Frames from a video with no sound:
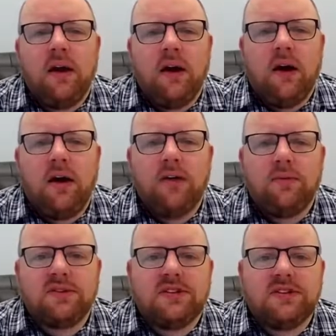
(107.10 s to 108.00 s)
I
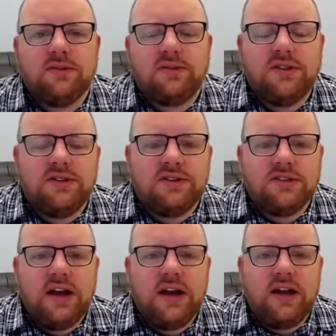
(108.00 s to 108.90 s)
want to talk to you
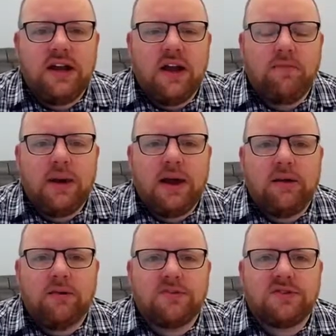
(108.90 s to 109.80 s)
today
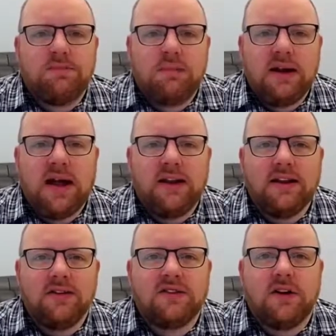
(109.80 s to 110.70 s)
about
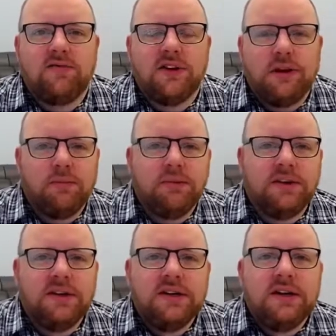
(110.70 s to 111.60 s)
planning to
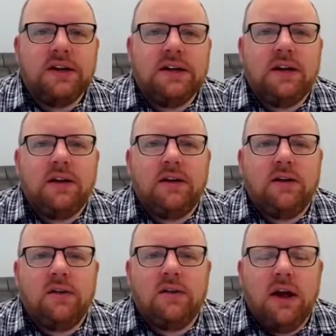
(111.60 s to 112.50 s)
reopen.
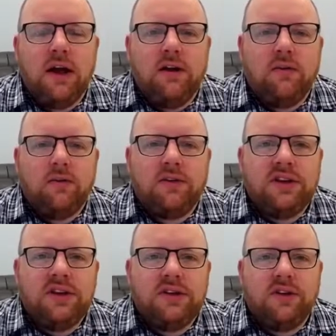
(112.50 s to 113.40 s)
All
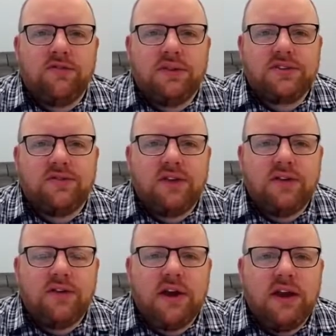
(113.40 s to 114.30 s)
the governments of
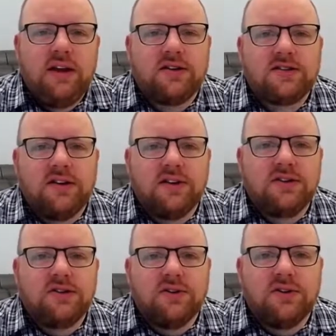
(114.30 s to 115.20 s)
the UK are starting to
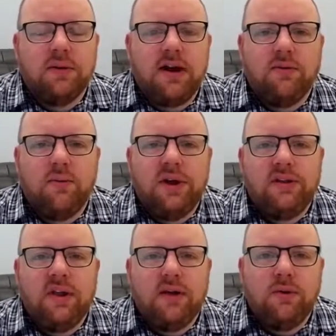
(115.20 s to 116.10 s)
talk about when
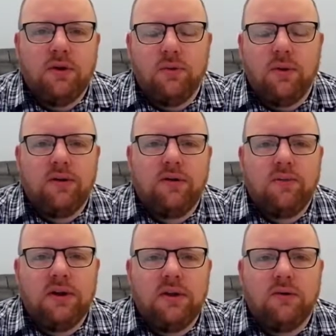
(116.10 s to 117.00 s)
they will
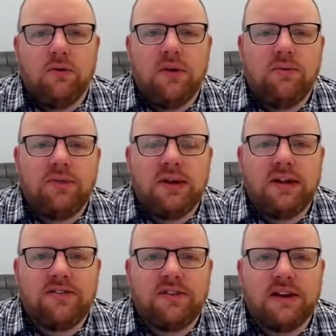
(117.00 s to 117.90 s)
or won't be
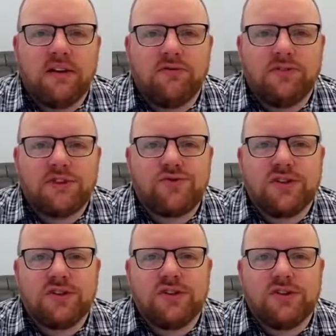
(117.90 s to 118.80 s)
lifting
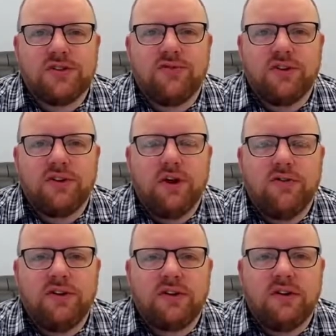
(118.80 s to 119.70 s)
restrictions for
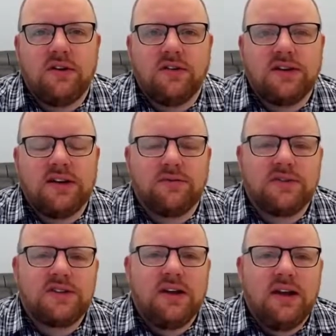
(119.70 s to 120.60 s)
COVID
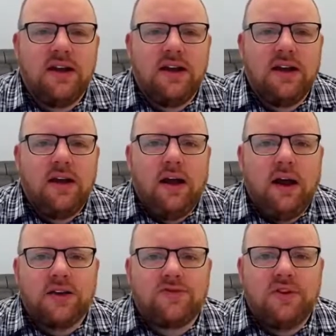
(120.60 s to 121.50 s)
lockdowns.
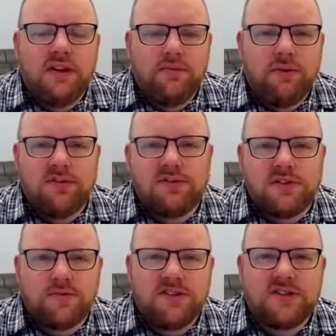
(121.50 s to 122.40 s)
And it's really important as
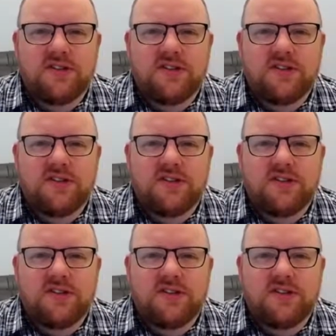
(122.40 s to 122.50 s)
business